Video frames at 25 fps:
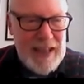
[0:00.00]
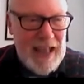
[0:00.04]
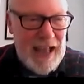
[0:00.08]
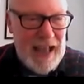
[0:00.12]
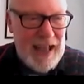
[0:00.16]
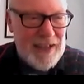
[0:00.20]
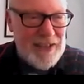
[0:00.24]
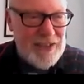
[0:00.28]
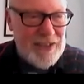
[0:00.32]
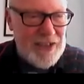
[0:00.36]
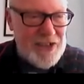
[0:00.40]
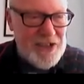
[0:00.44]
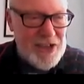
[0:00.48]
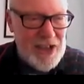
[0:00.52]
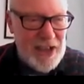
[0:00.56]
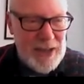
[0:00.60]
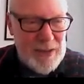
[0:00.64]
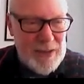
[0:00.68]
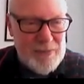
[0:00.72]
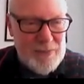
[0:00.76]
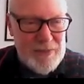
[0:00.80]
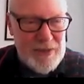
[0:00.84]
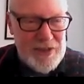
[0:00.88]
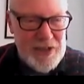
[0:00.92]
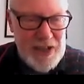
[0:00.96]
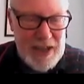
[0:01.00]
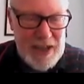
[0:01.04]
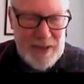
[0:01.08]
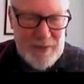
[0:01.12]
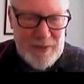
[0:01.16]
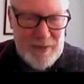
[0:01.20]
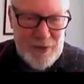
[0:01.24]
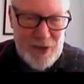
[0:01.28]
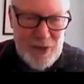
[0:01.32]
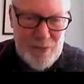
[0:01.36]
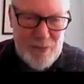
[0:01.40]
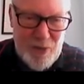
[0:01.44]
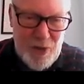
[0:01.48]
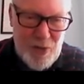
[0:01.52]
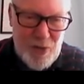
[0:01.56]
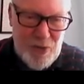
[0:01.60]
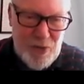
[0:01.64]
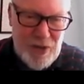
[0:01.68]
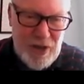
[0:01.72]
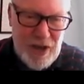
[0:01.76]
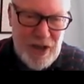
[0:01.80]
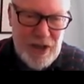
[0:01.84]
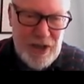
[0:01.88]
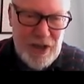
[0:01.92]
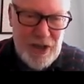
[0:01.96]
And the time taken for the
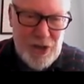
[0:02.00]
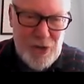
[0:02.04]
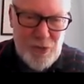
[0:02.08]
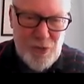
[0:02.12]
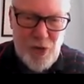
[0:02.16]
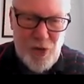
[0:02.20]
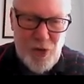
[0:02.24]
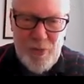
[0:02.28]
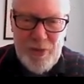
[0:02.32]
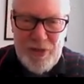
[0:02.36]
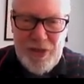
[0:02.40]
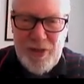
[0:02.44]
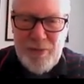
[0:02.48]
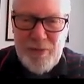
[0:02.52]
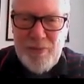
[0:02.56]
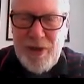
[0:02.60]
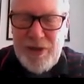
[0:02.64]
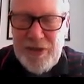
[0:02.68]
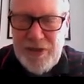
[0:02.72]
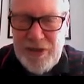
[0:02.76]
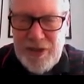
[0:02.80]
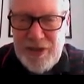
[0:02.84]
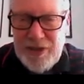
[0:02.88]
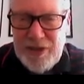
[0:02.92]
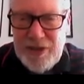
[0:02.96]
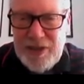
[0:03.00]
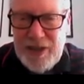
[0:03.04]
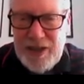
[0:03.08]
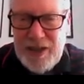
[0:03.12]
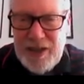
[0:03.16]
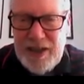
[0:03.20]
moon to orbit the month,